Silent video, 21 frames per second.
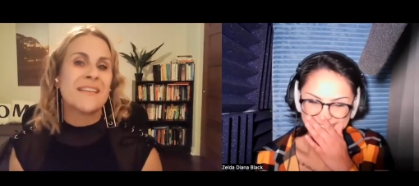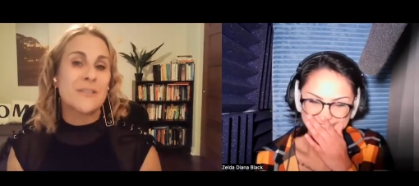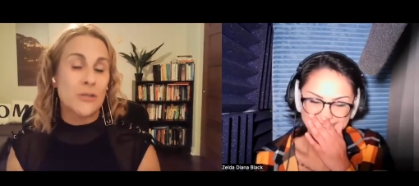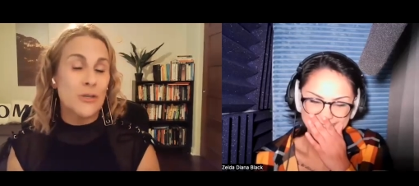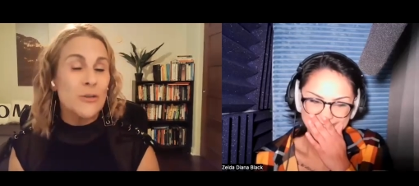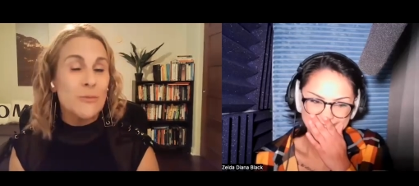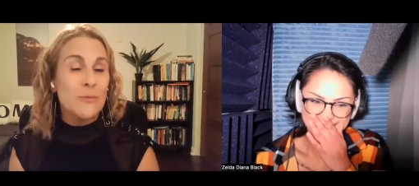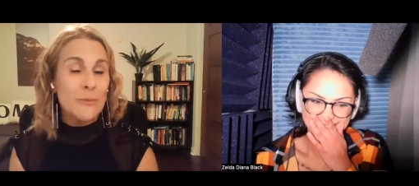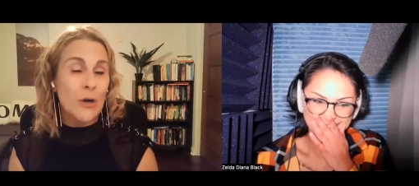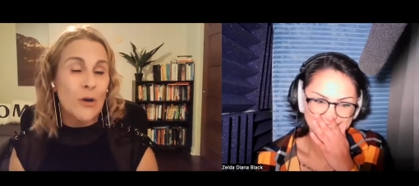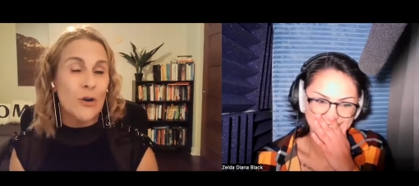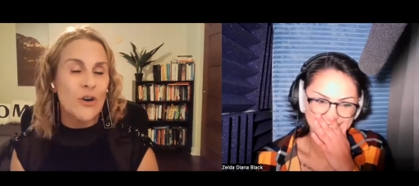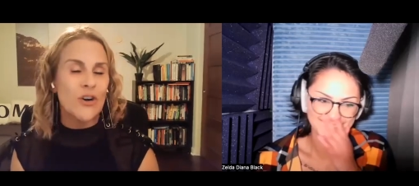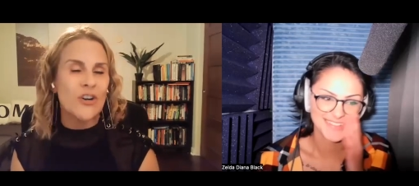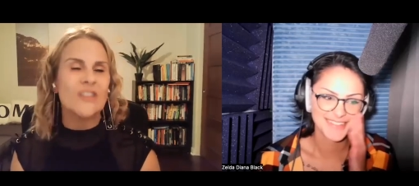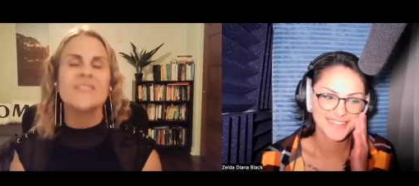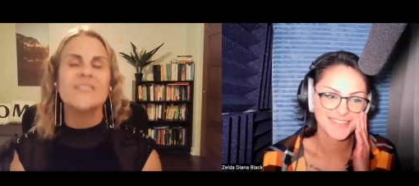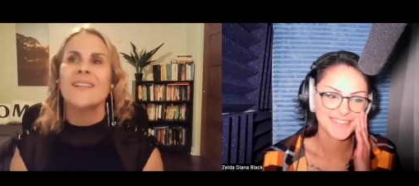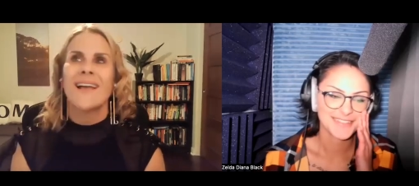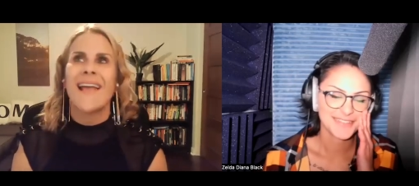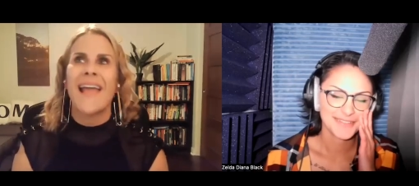Speaker 1: Zoom
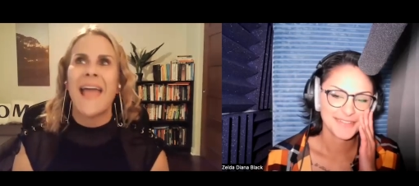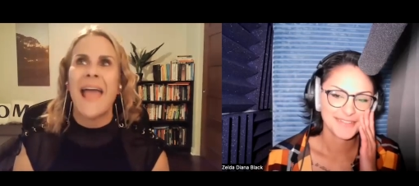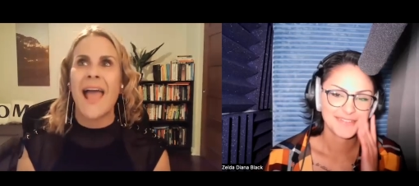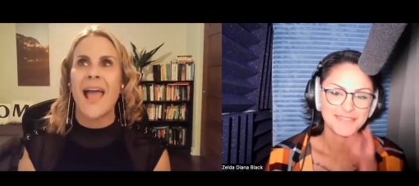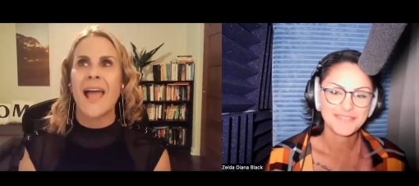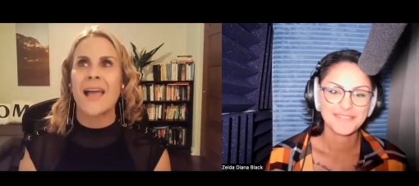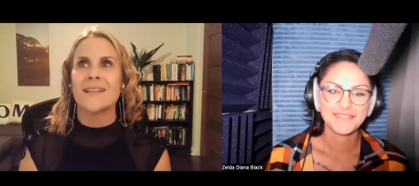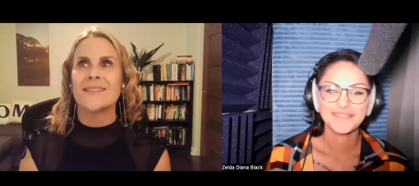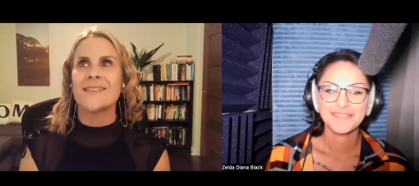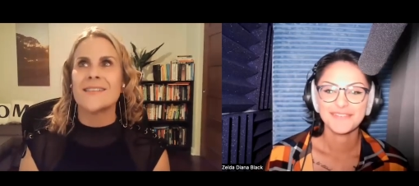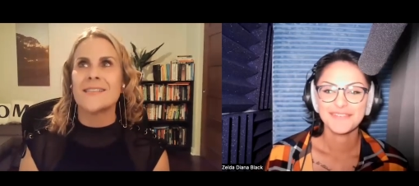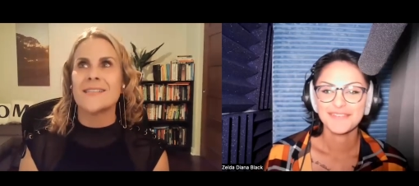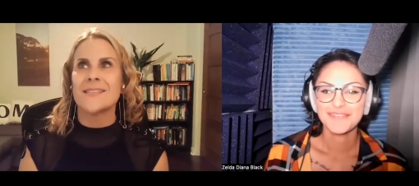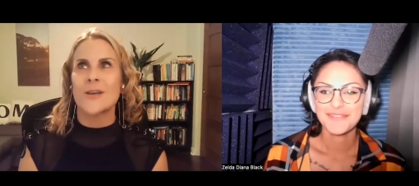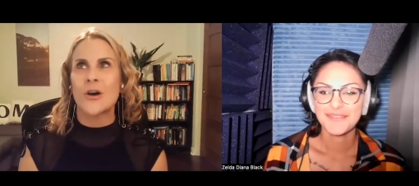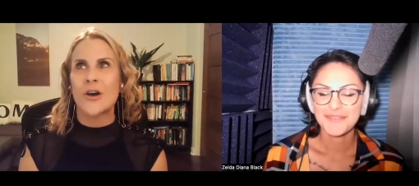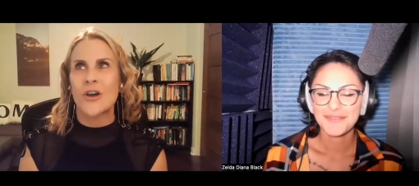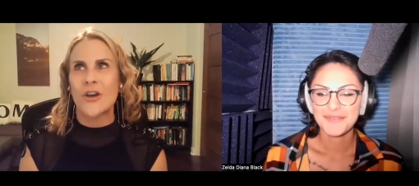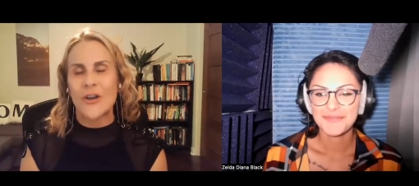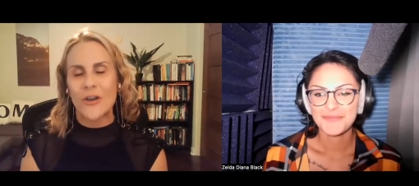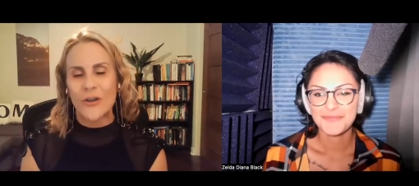call, and
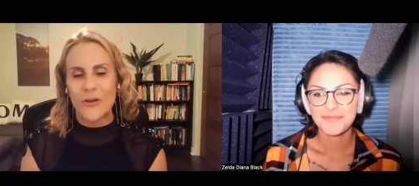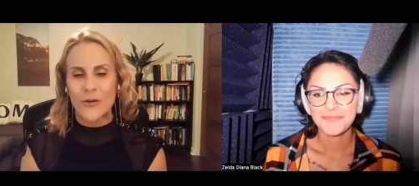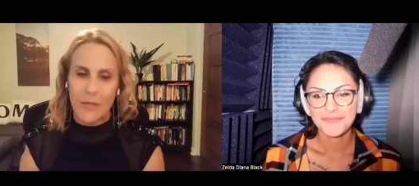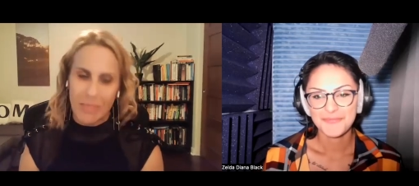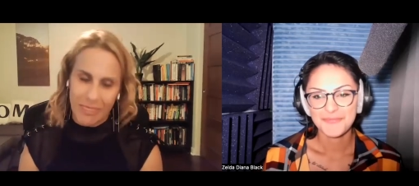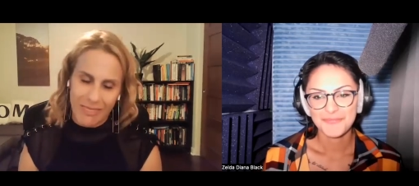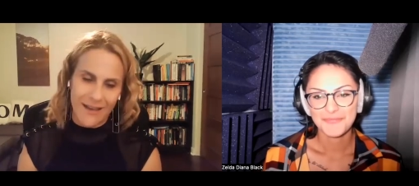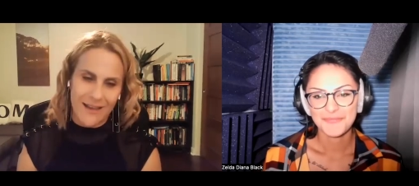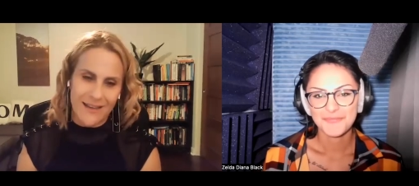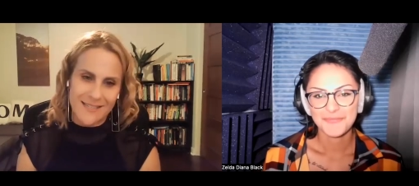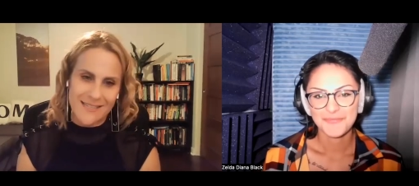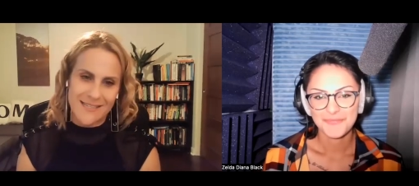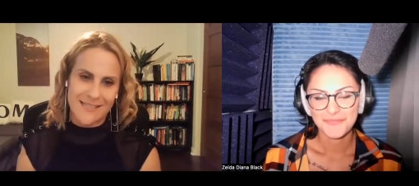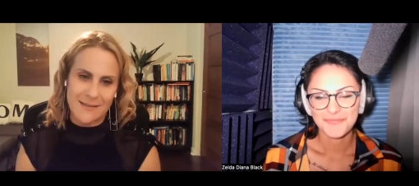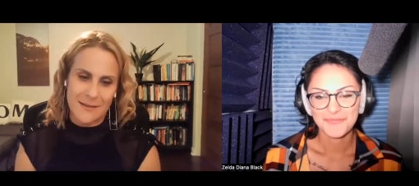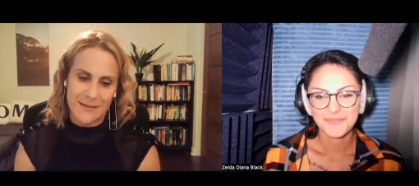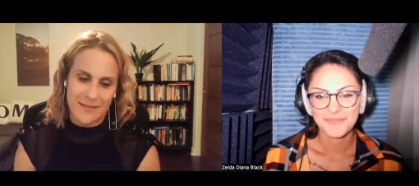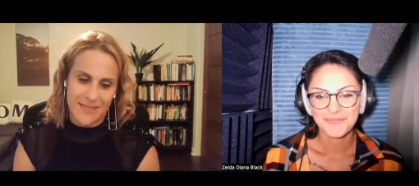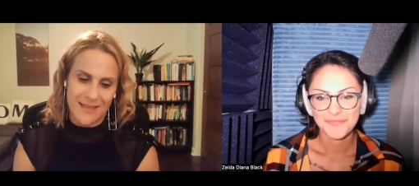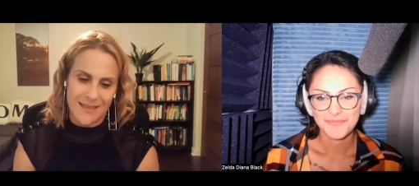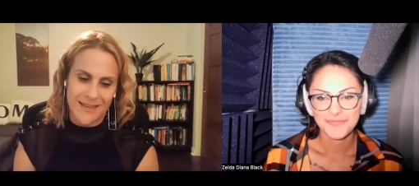so thus
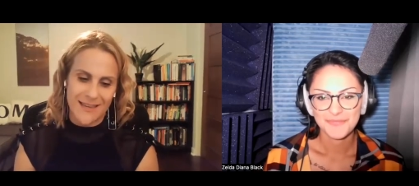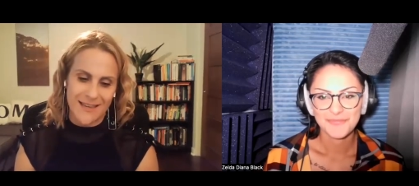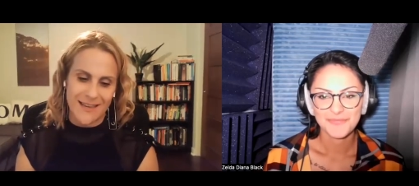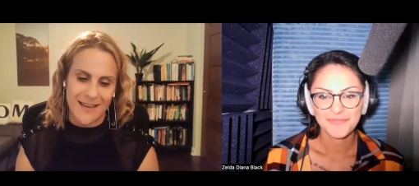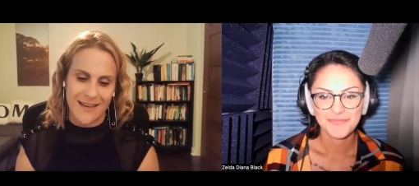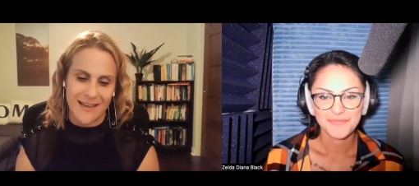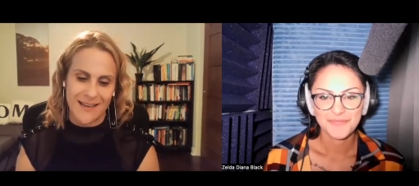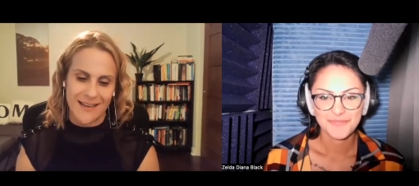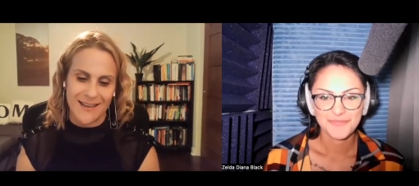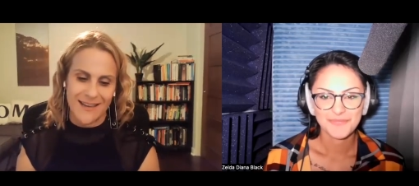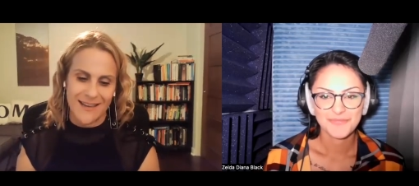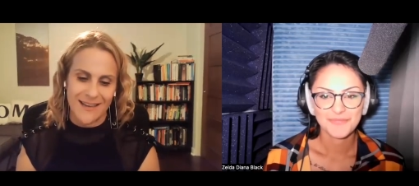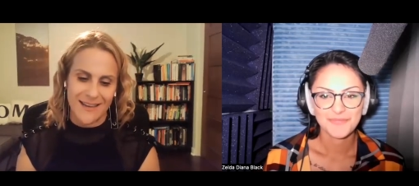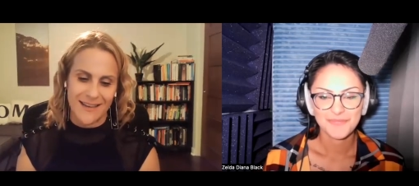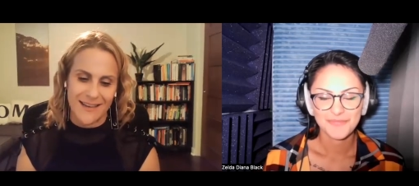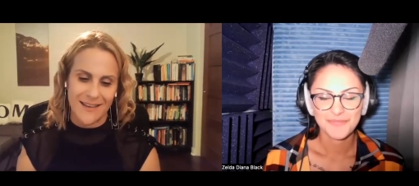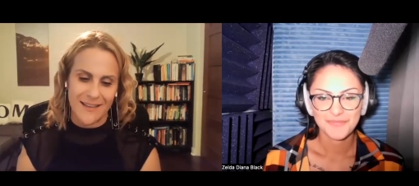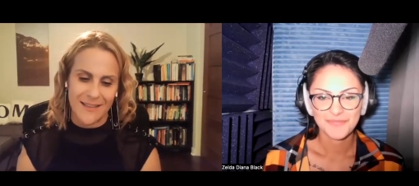the uh,